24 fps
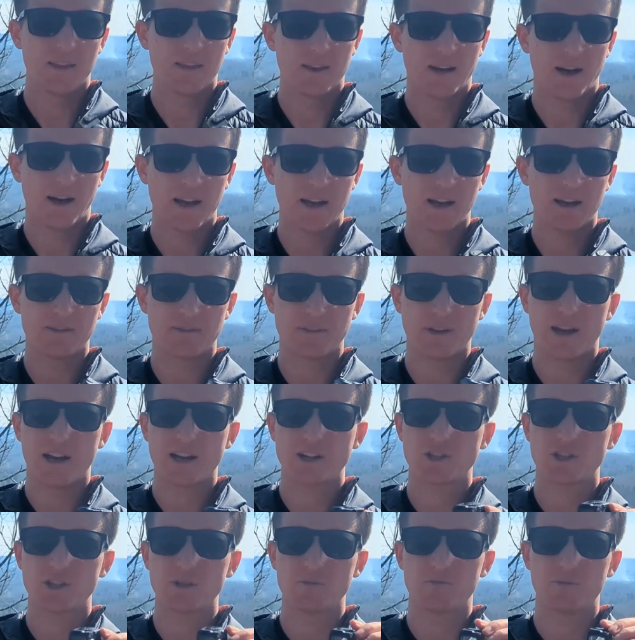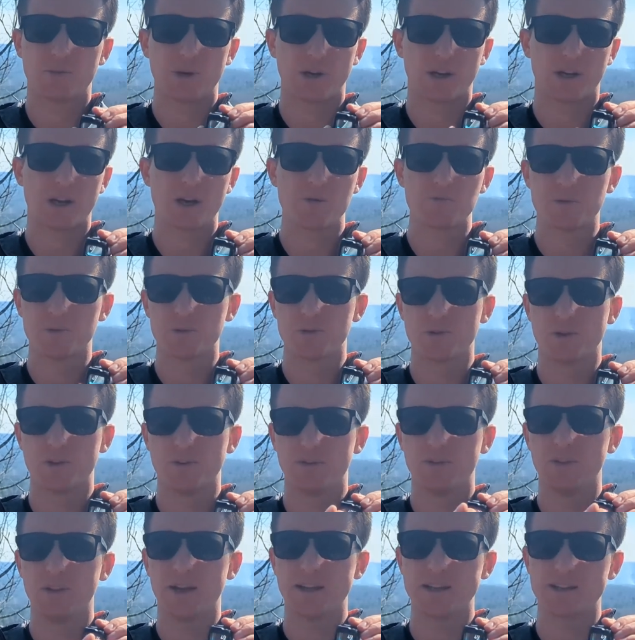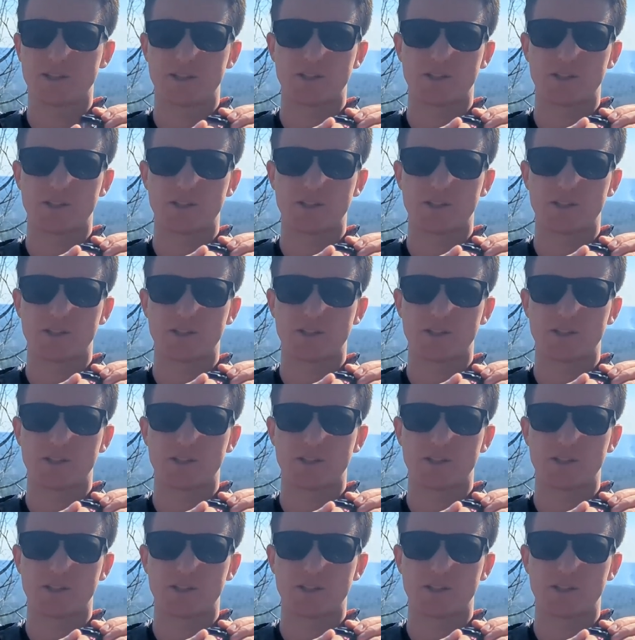I have actually put a couple of light